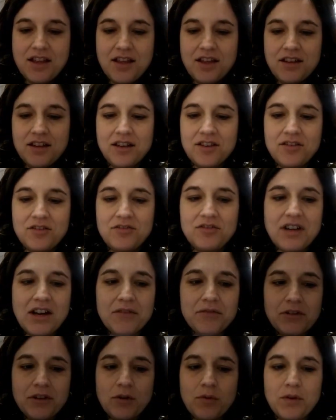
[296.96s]
because you
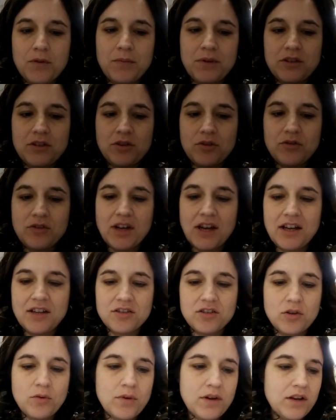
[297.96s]
definitely don't want to be too tight.
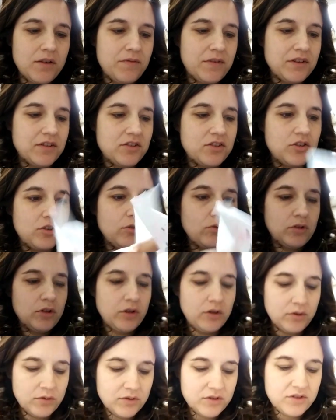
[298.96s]
So what if it's too
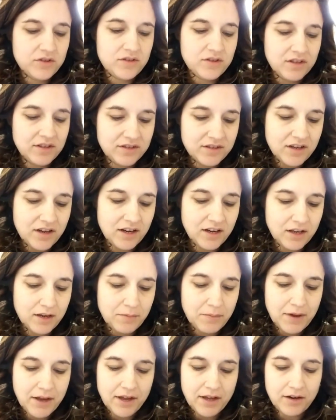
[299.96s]
loose? It's not going
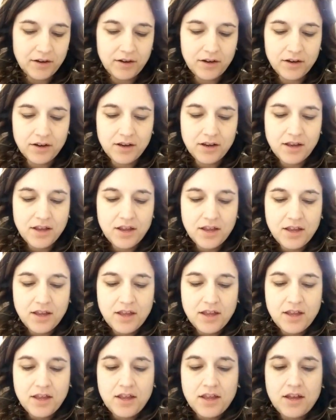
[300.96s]
to matter.
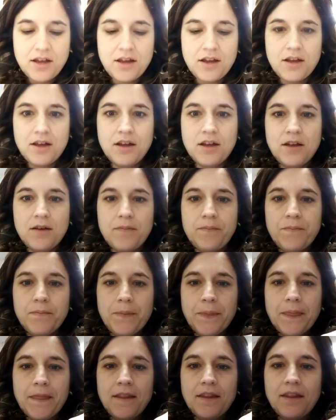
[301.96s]

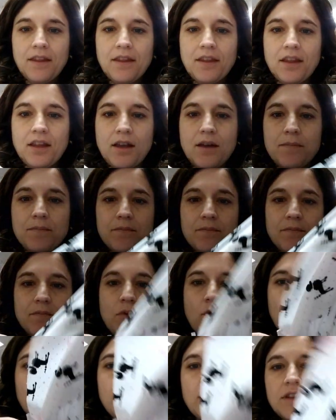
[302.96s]
I'm
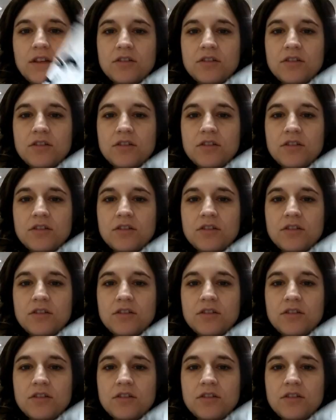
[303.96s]
holding the